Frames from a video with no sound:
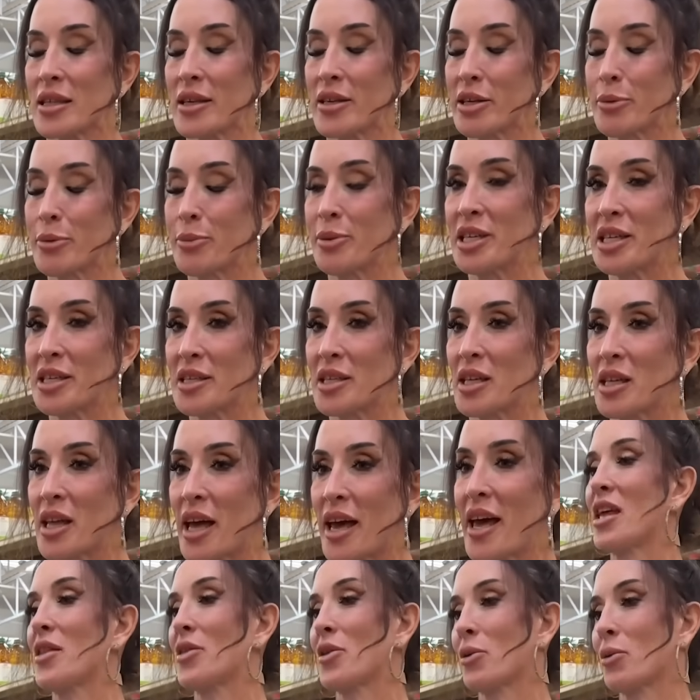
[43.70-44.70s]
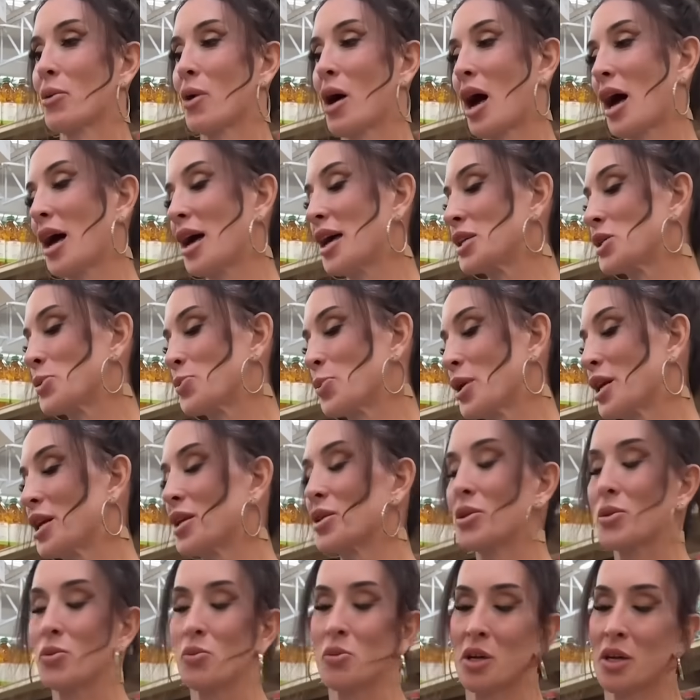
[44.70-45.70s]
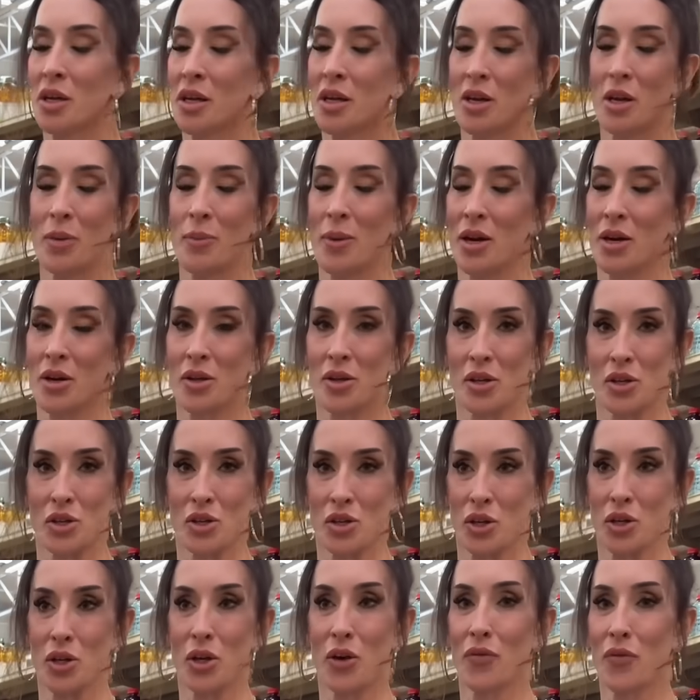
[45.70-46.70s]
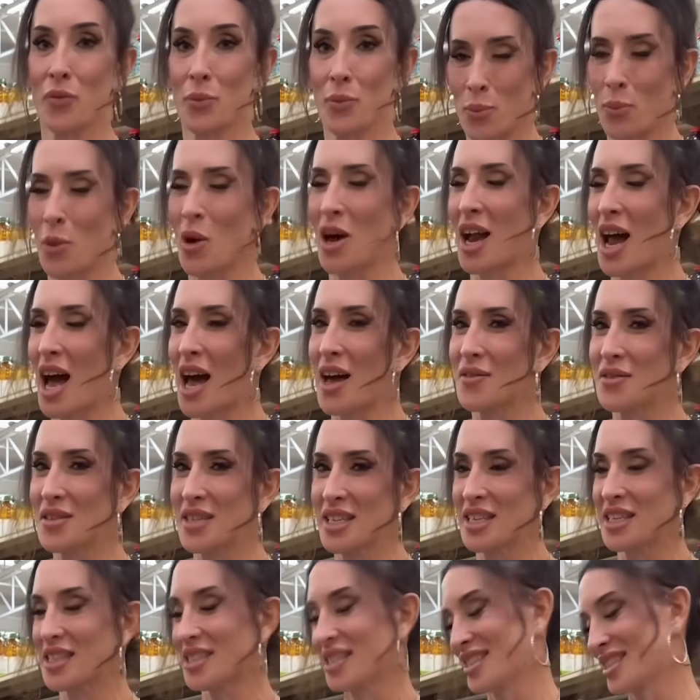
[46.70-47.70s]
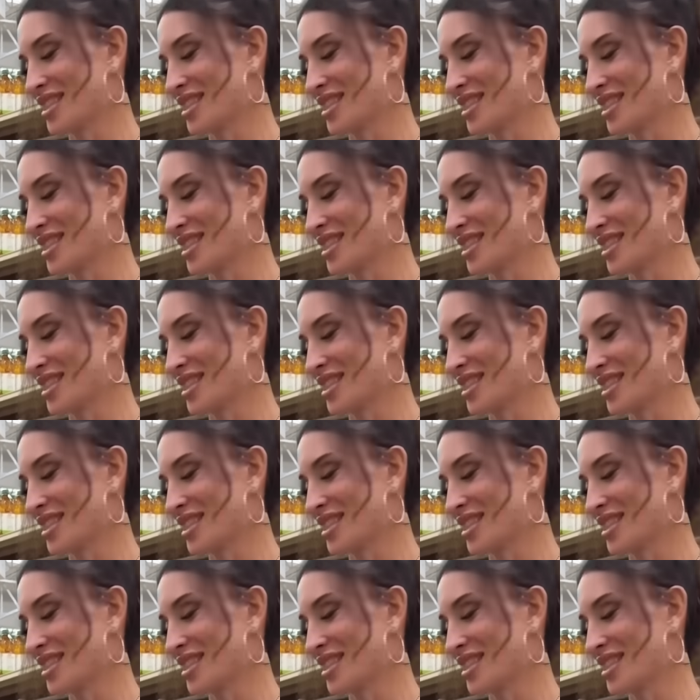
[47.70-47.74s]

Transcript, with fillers: little bit of delay in the rise, but it's really no better than sugar from what I've seen in the